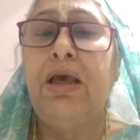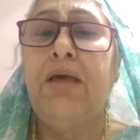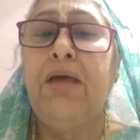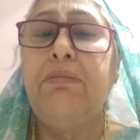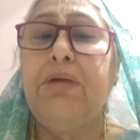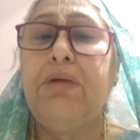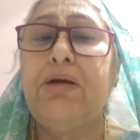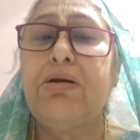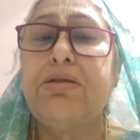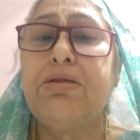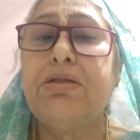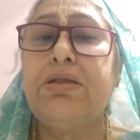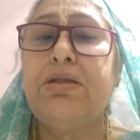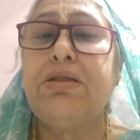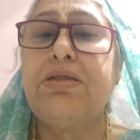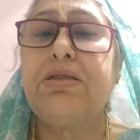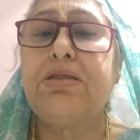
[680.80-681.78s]
because
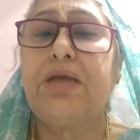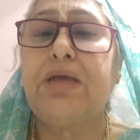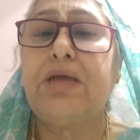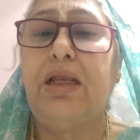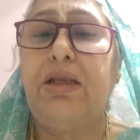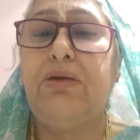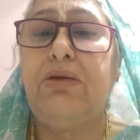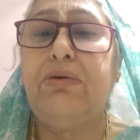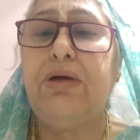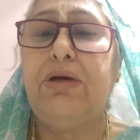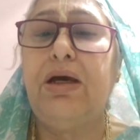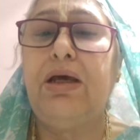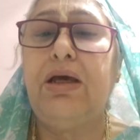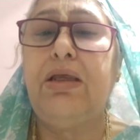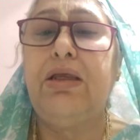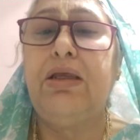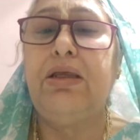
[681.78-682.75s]
in this Kali
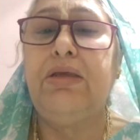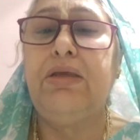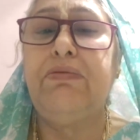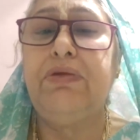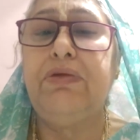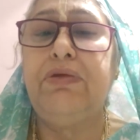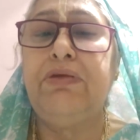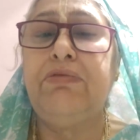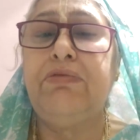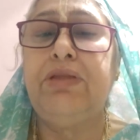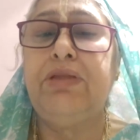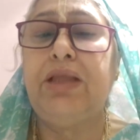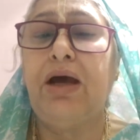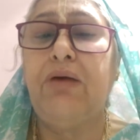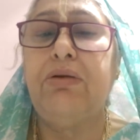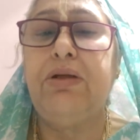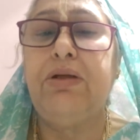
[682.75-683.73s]
Yuga, even
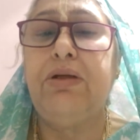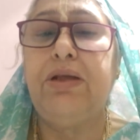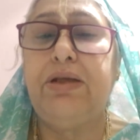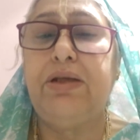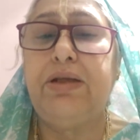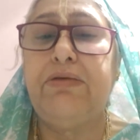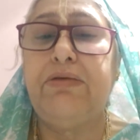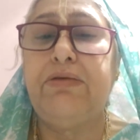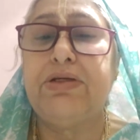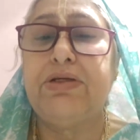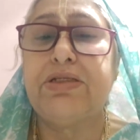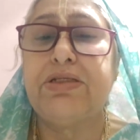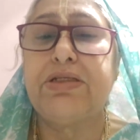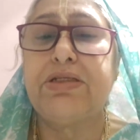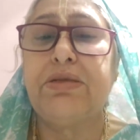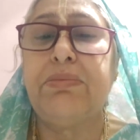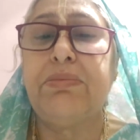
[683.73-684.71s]
without deity
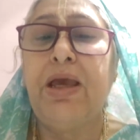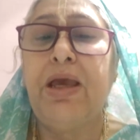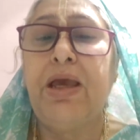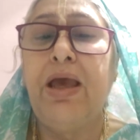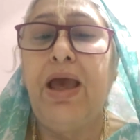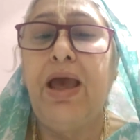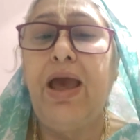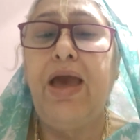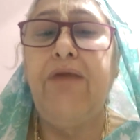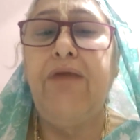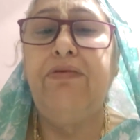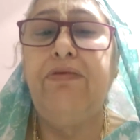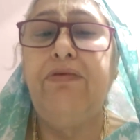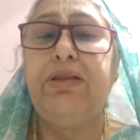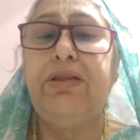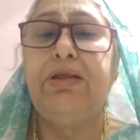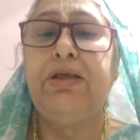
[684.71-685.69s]
worship,
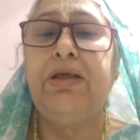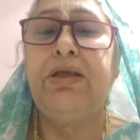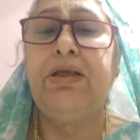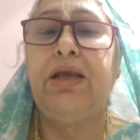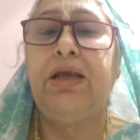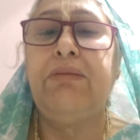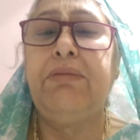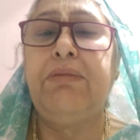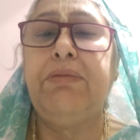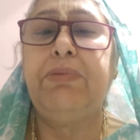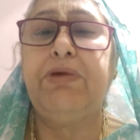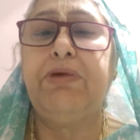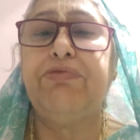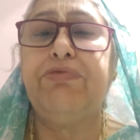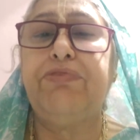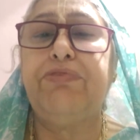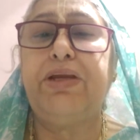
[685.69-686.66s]
everything can be
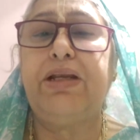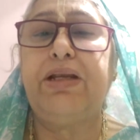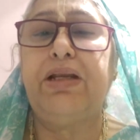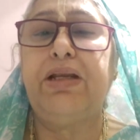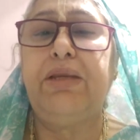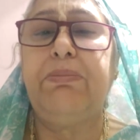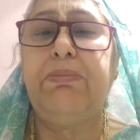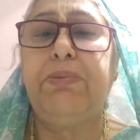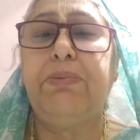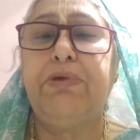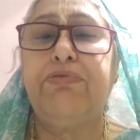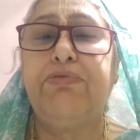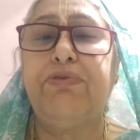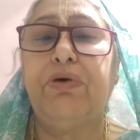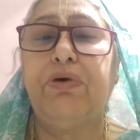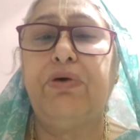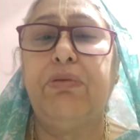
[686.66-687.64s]
perfectly
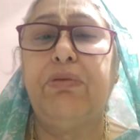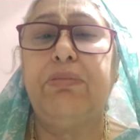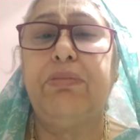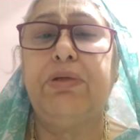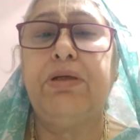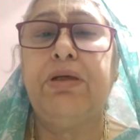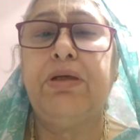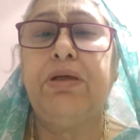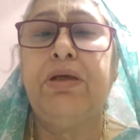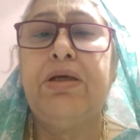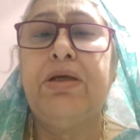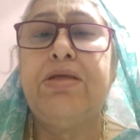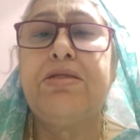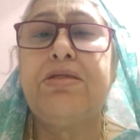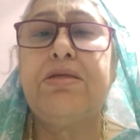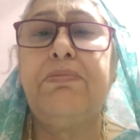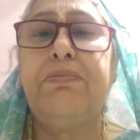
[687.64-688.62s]
performed
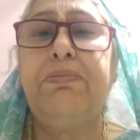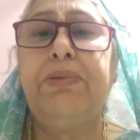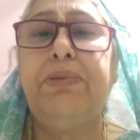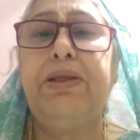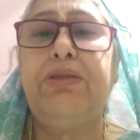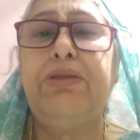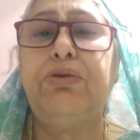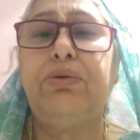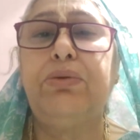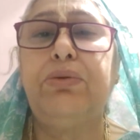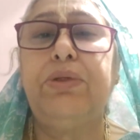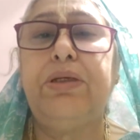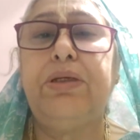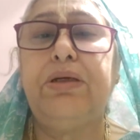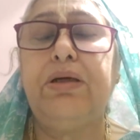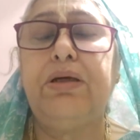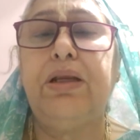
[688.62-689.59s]
simply through
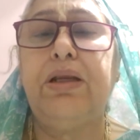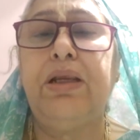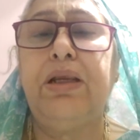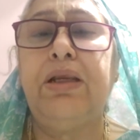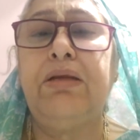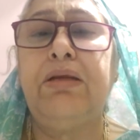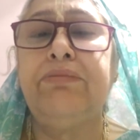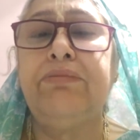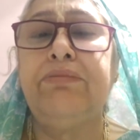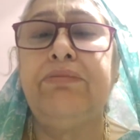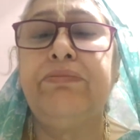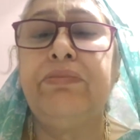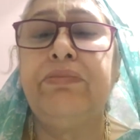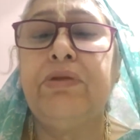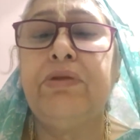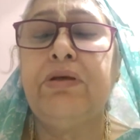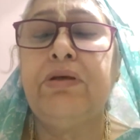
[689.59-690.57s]
hearing.
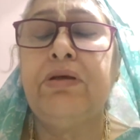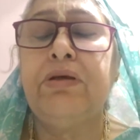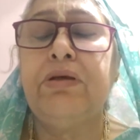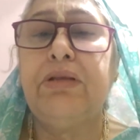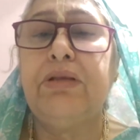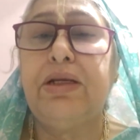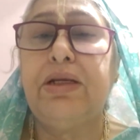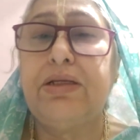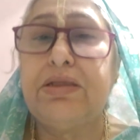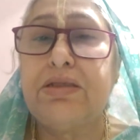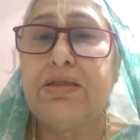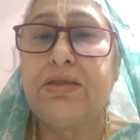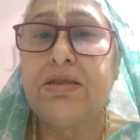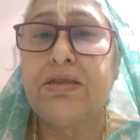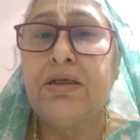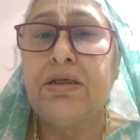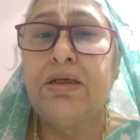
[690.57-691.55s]
That
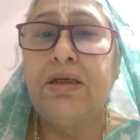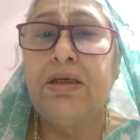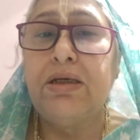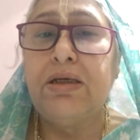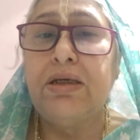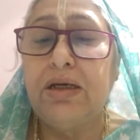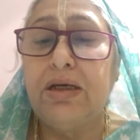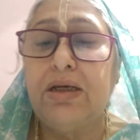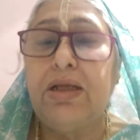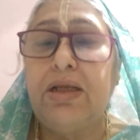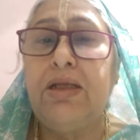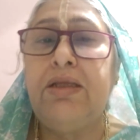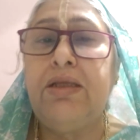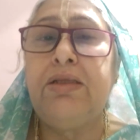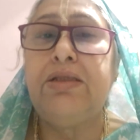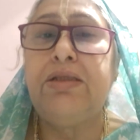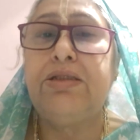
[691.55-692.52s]
is,
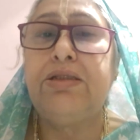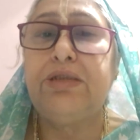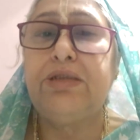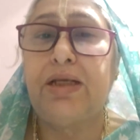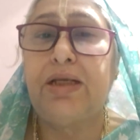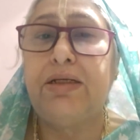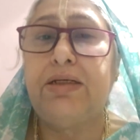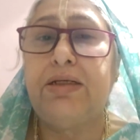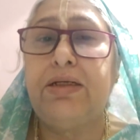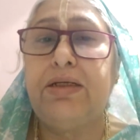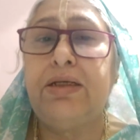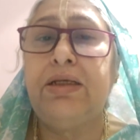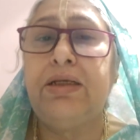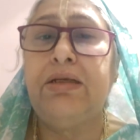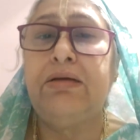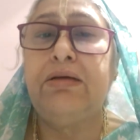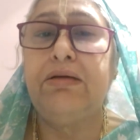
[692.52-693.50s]
hearing,
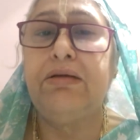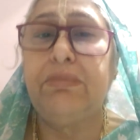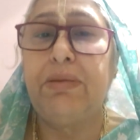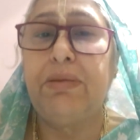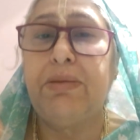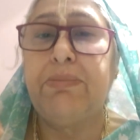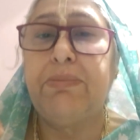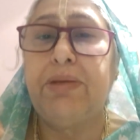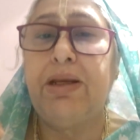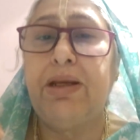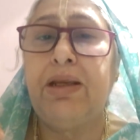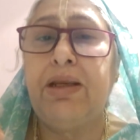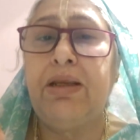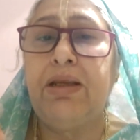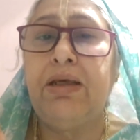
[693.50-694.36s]
chanting, remembering,